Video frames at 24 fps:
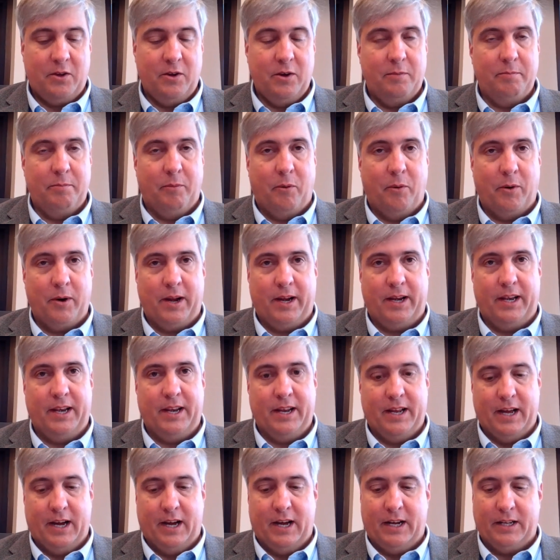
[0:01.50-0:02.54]
Good
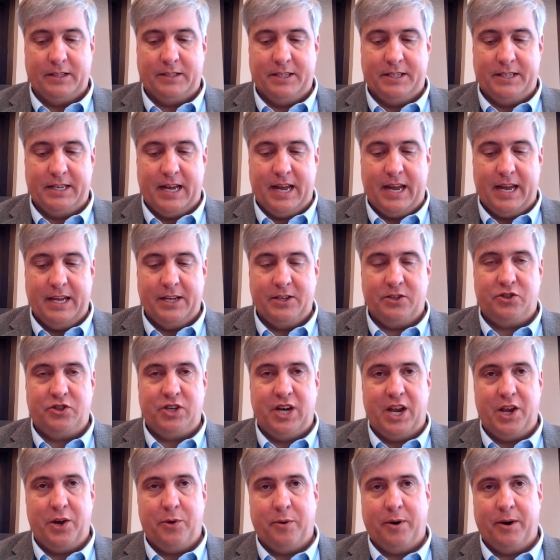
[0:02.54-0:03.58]
morning. Today is
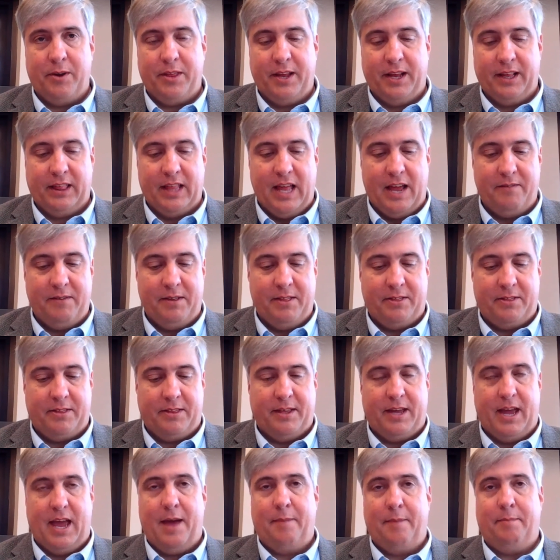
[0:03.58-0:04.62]
January the
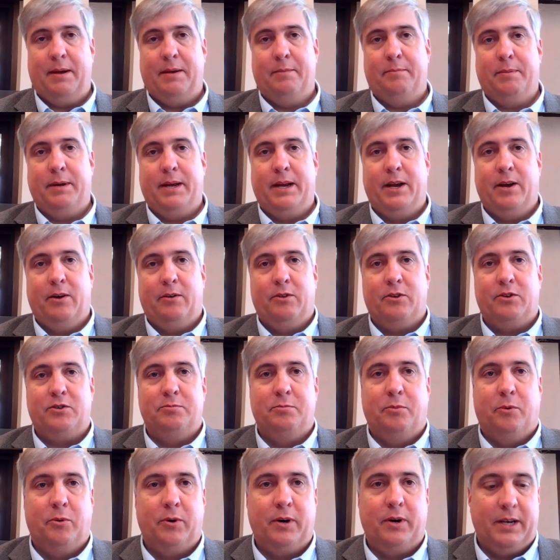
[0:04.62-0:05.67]
11th. Happy to be here
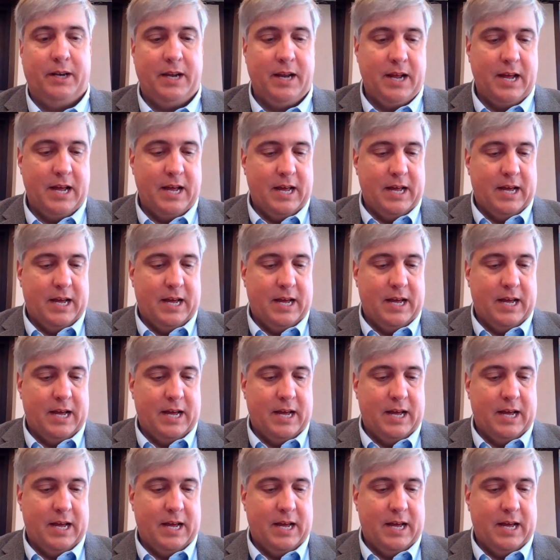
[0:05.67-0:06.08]
this morning.